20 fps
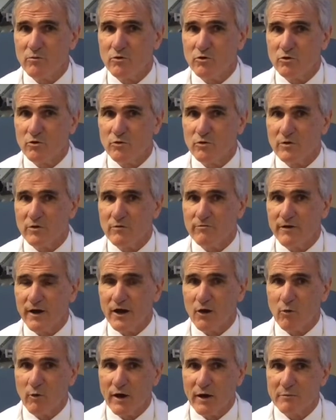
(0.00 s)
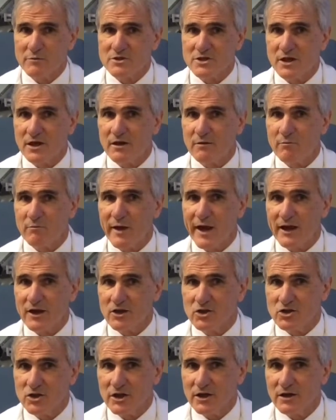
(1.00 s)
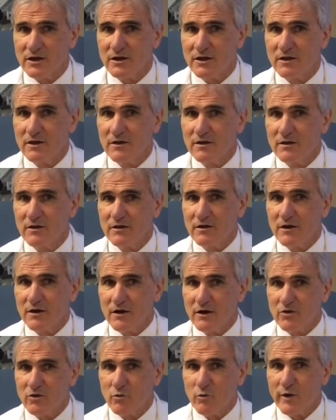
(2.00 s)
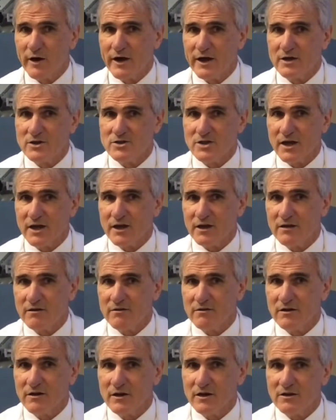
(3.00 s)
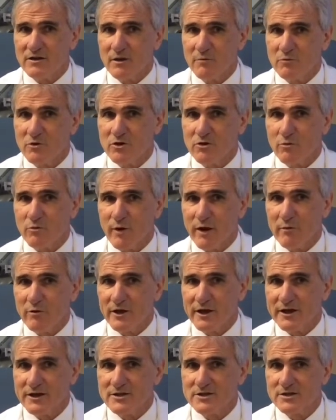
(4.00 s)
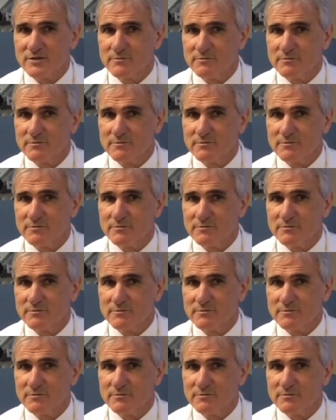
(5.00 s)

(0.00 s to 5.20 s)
do the follow-ups and managing otherwise and get them to the right place.